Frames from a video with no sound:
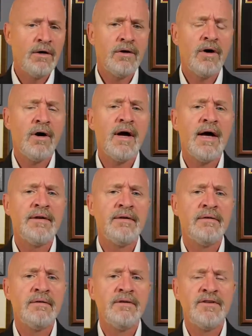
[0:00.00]
Go ahead
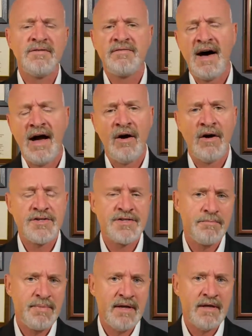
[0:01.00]
and defy our
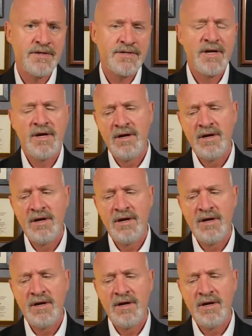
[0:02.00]
subpoenas.